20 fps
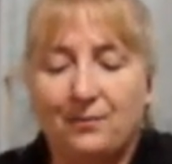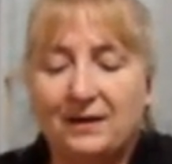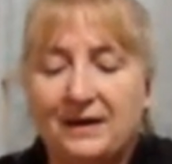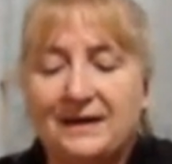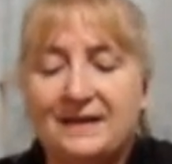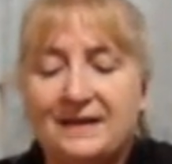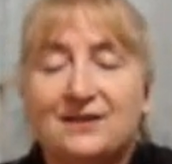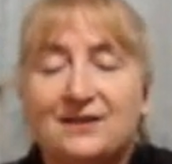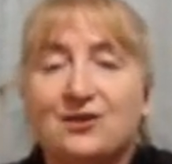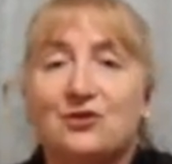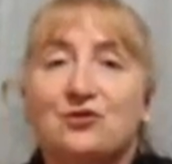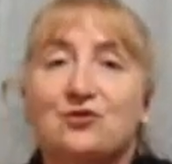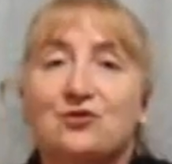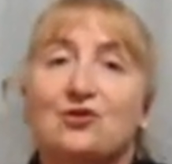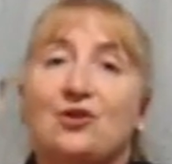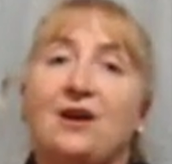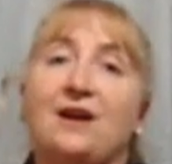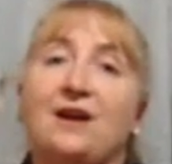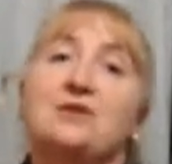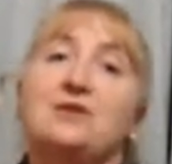please do
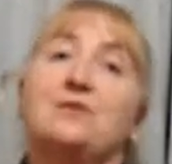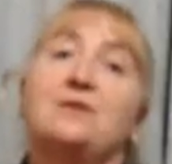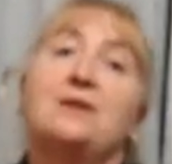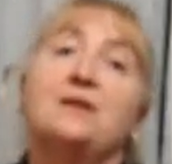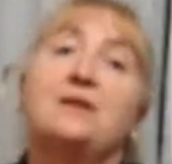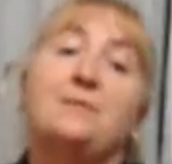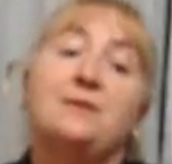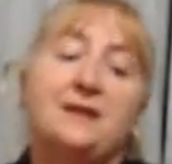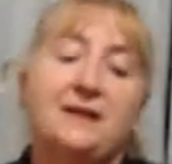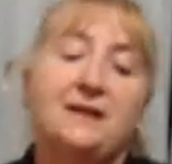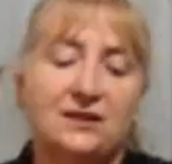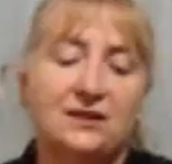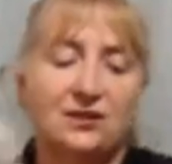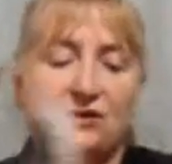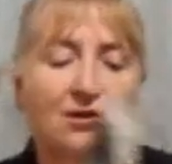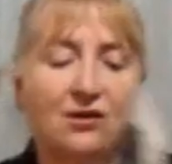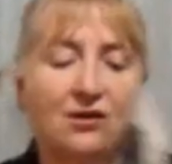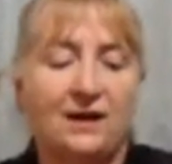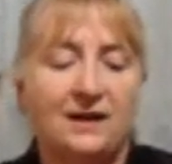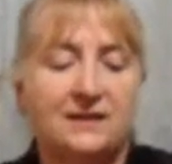try and do a little bit each
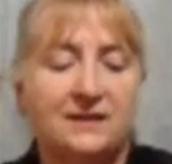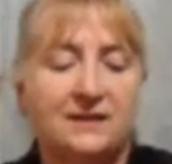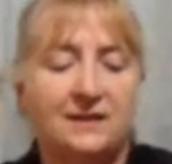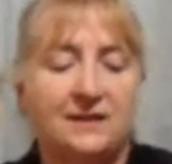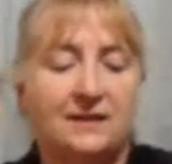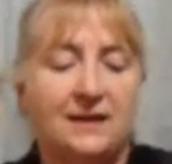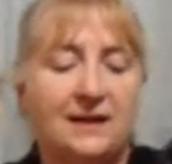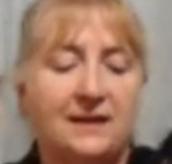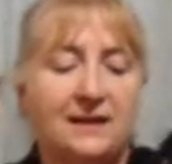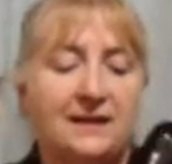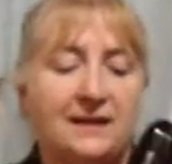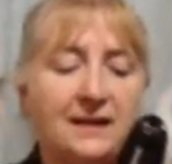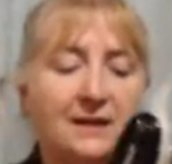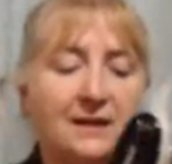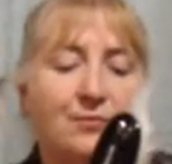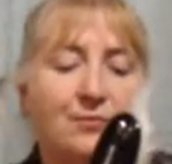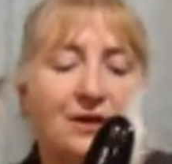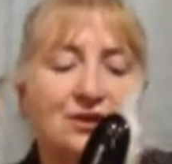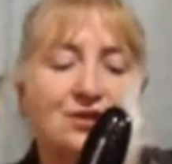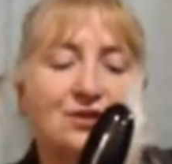night and, and get
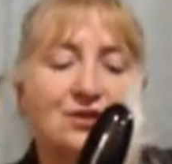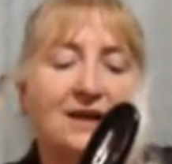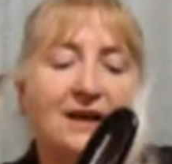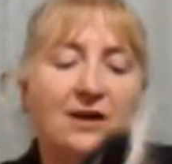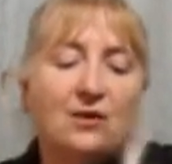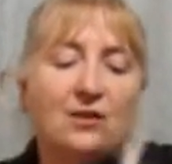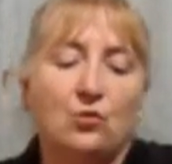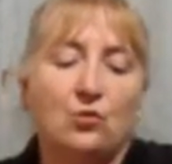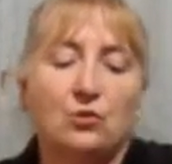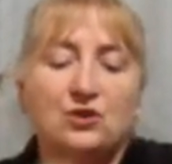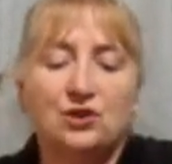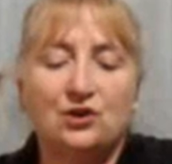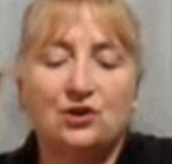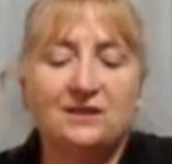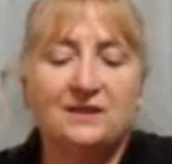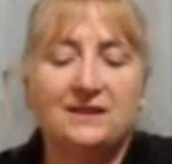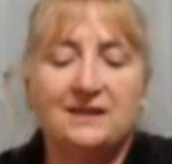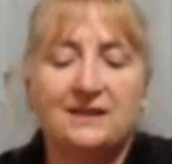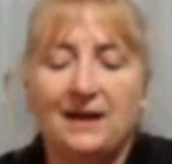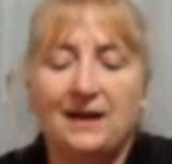it brushed out or
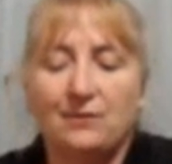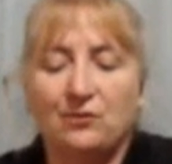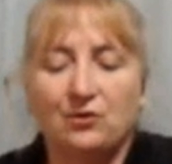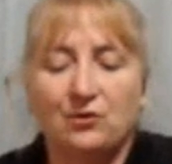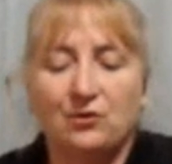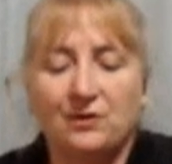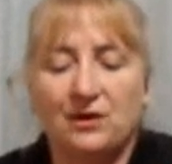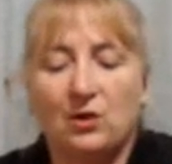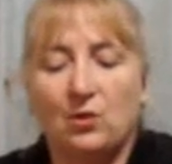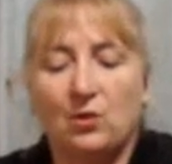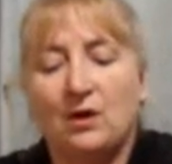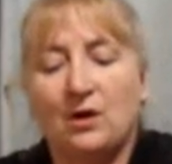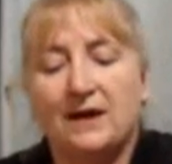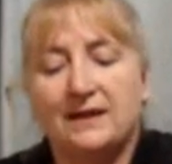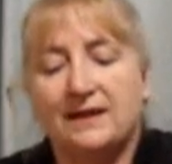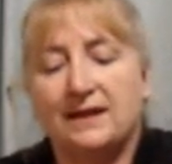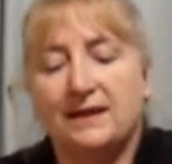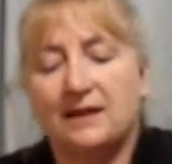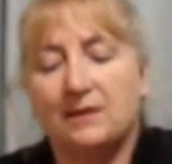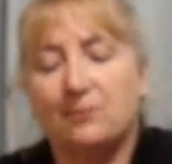choose a day when you're a bit quiet
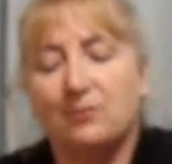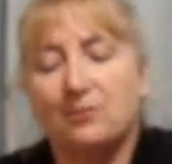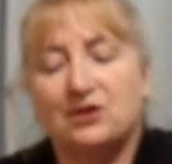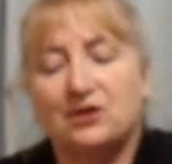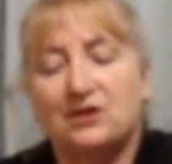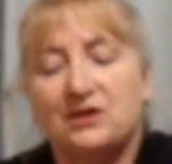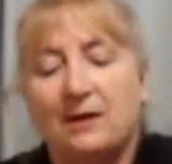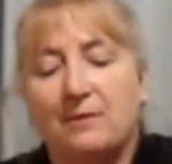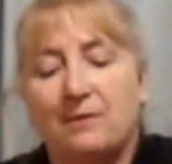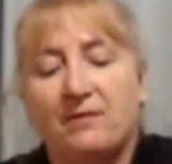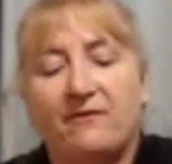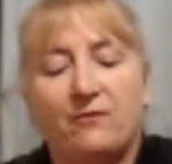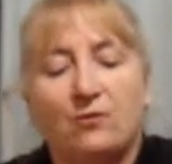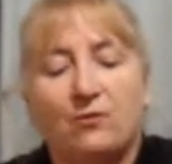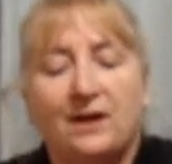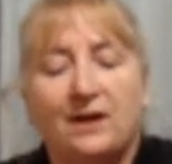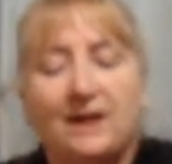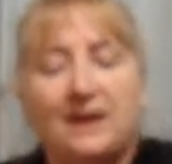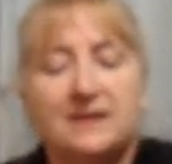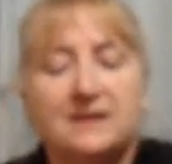and get the brushed out
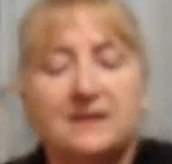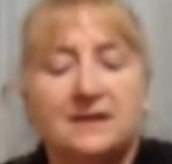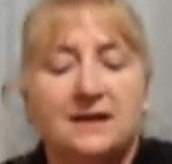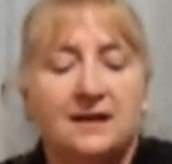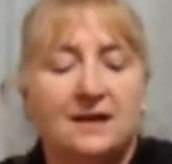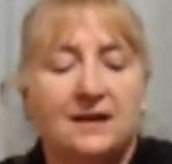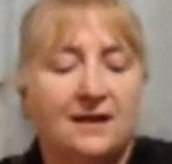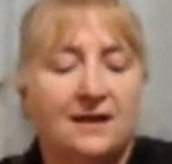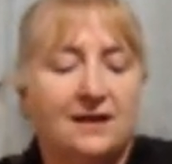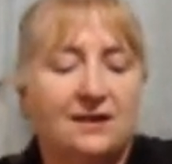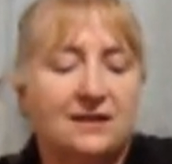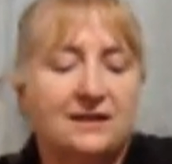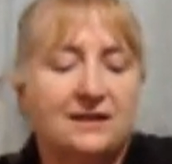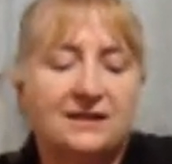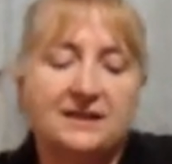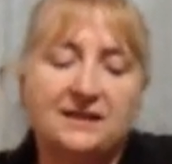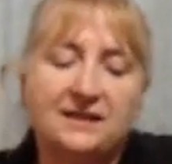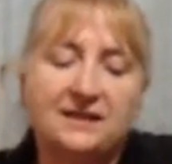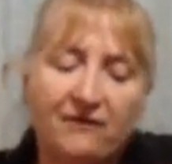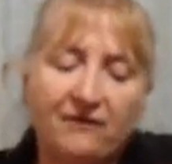beforehand.
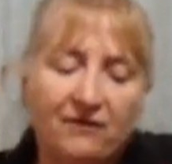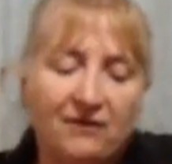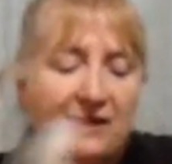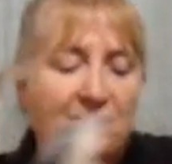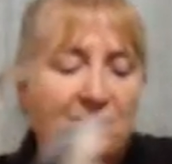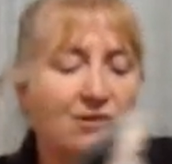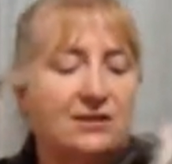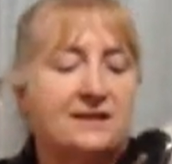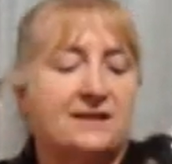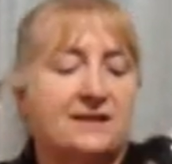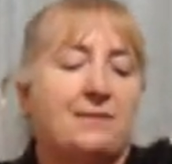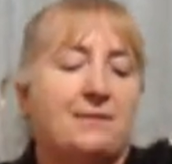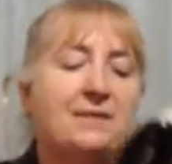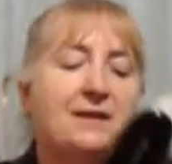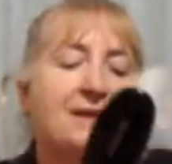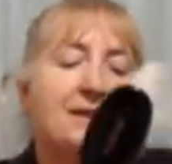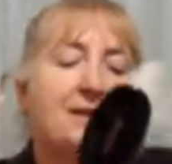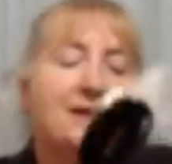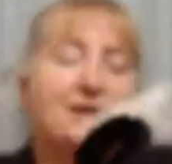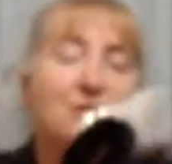It's definitely not
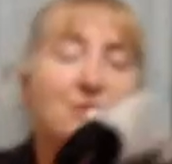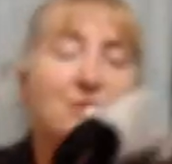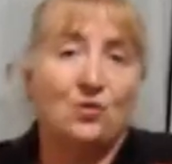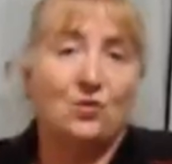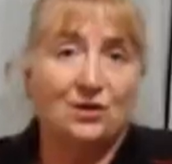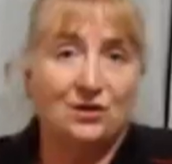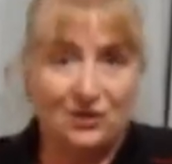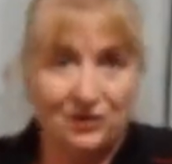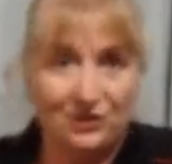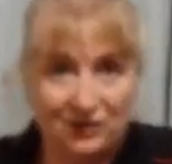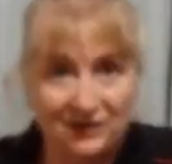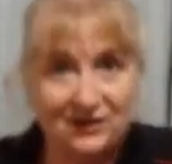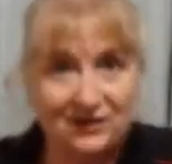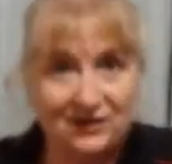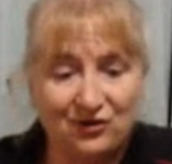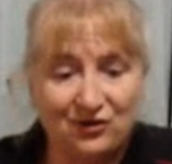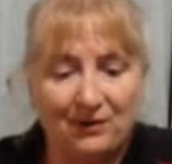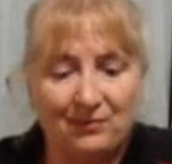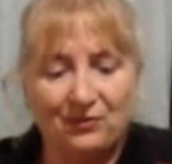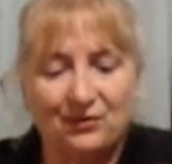something that you want to just
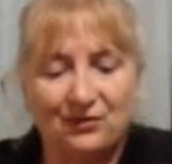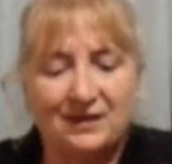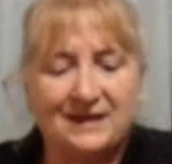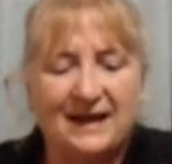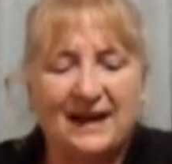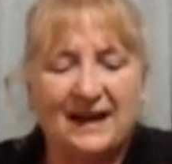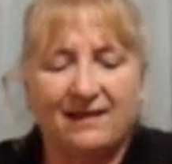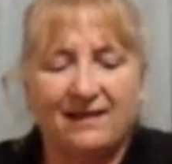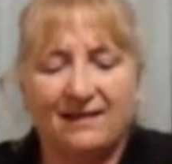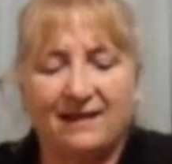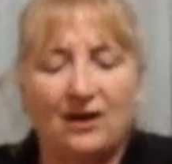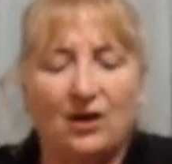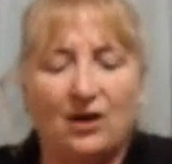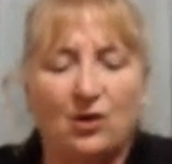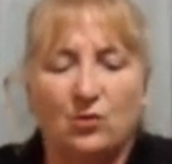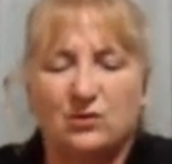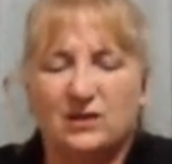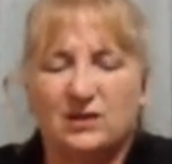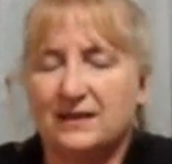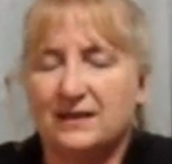turn up on the day and think, oh,
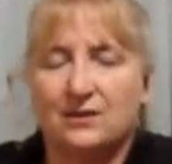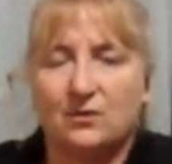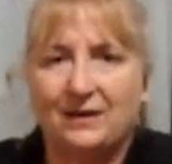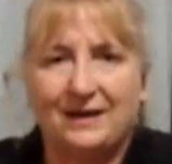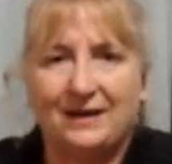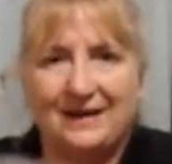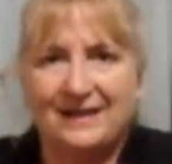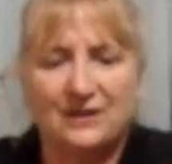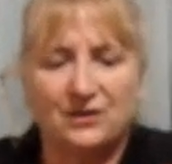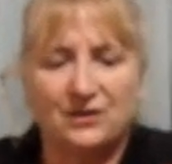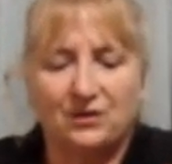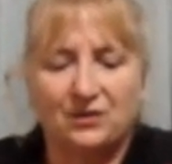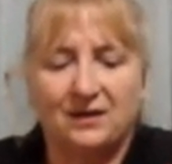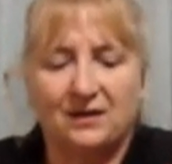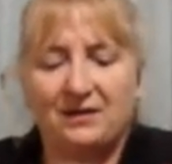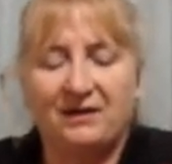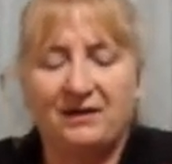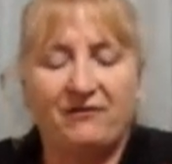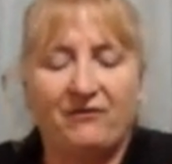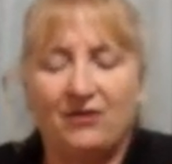I'll just quickly do it,
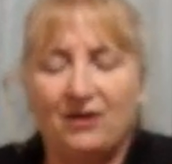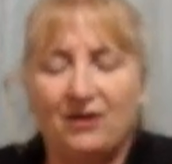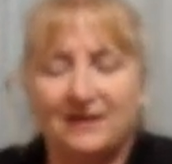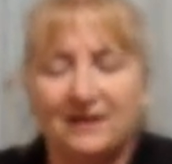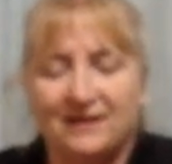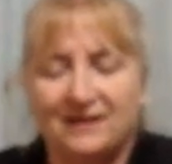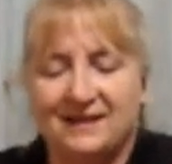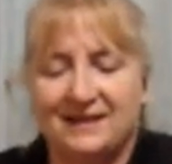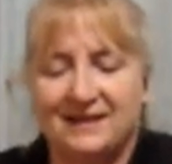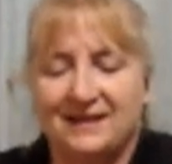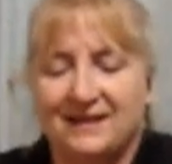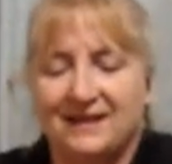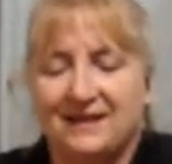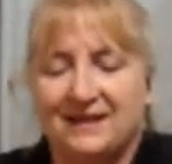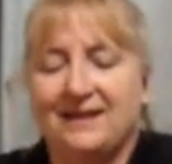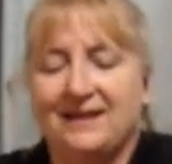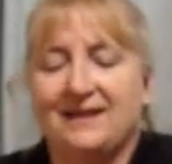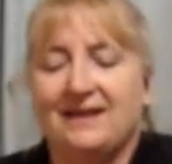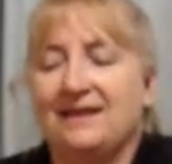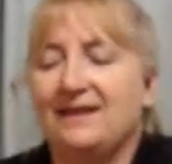it'll be fine, because
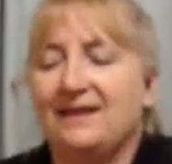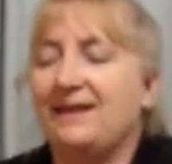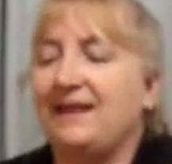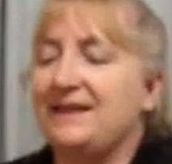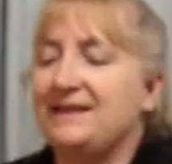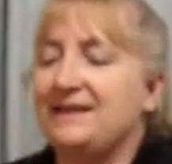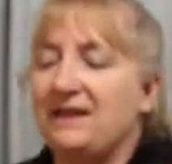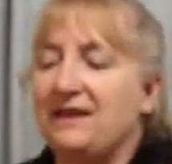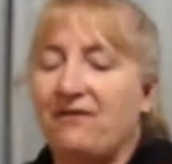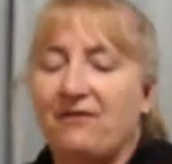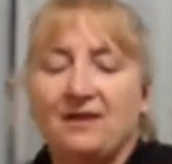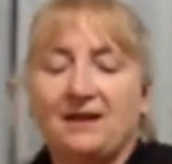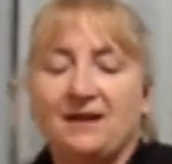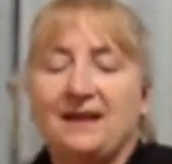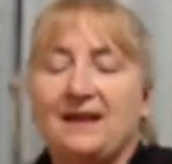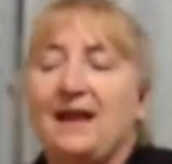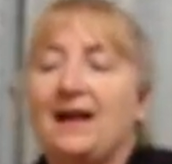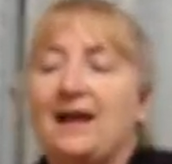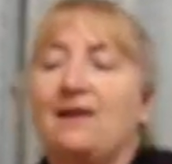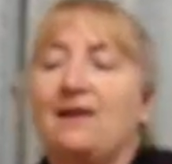they
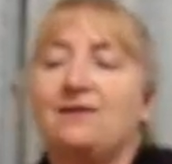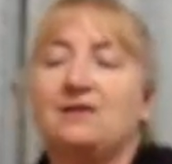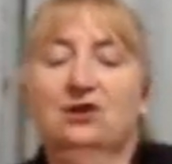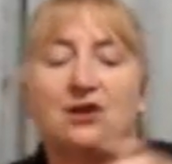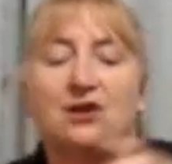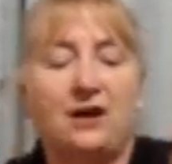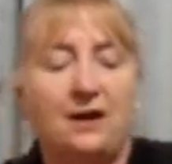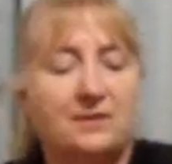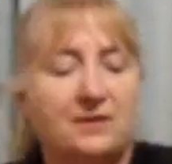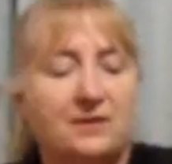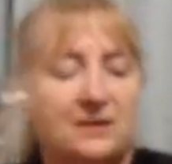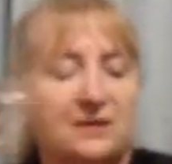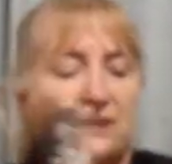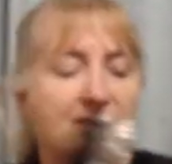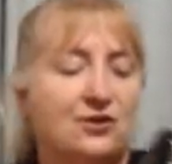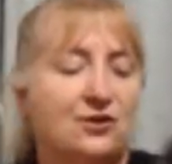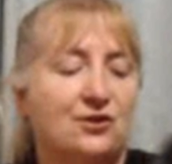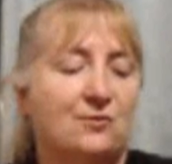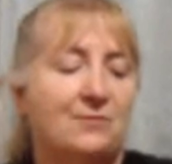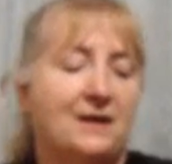definitely are a
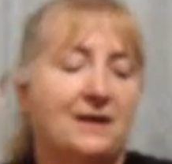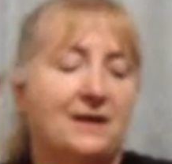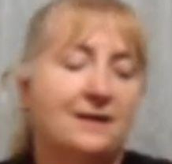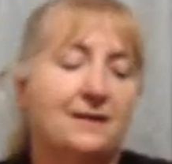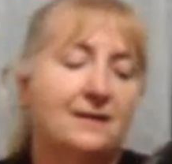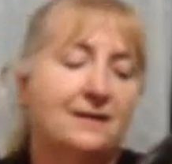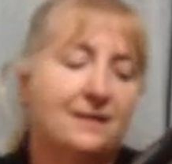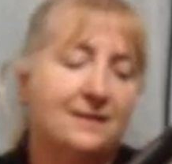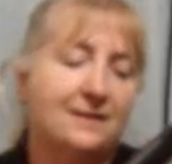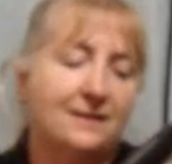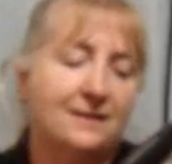time-consuming